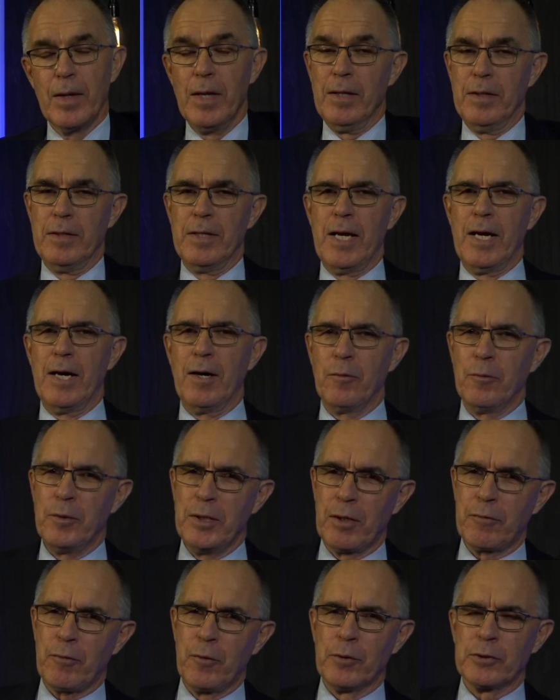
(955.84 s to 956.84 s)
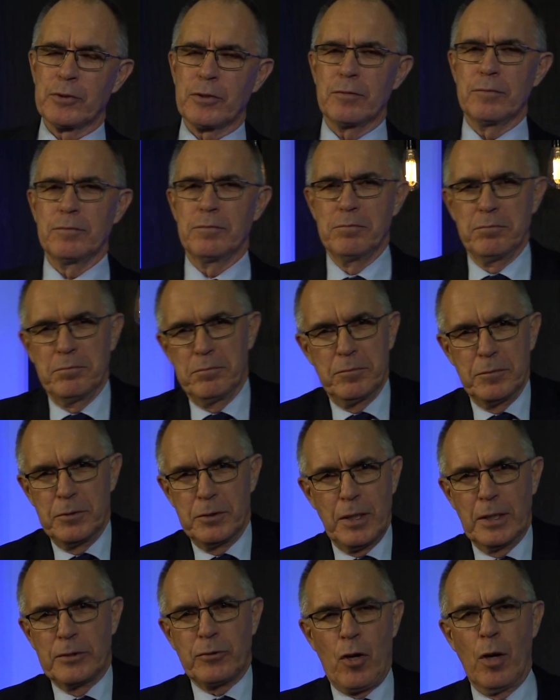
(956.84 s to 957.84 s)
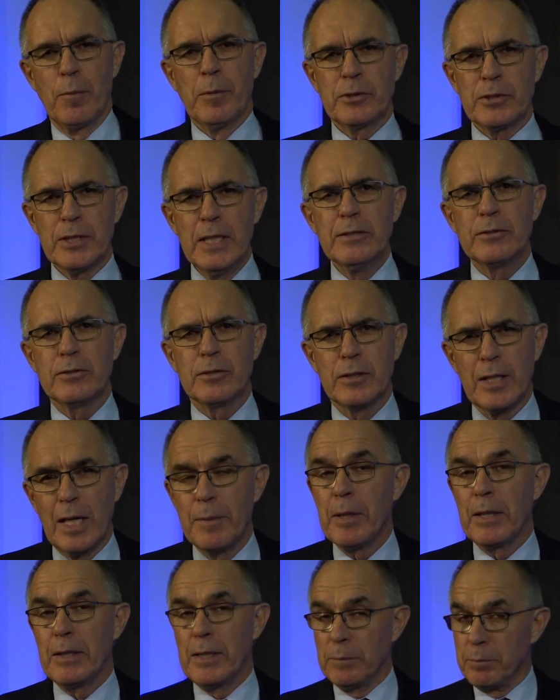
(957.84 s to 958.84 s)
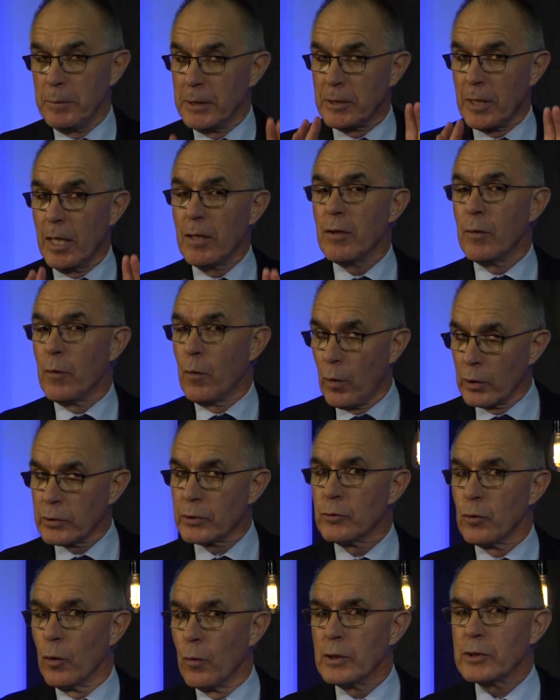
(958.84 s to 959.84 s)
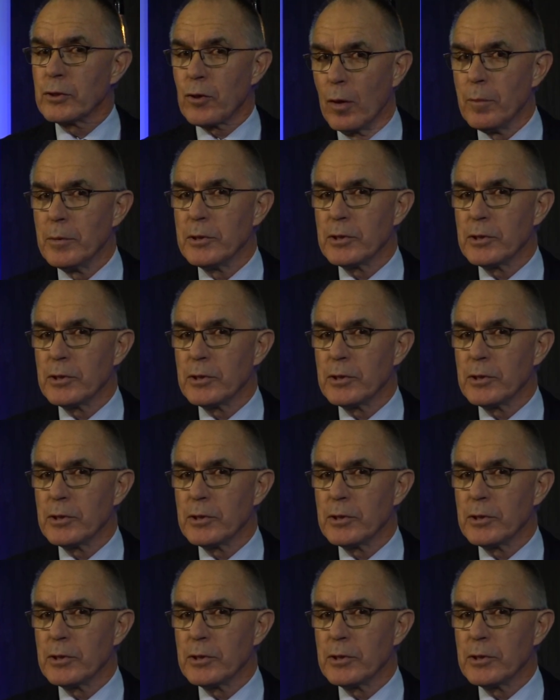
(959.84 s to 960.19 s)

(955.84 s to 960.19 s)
Now, we, of course, that's common sense today, but let me tell you, it wasn't always common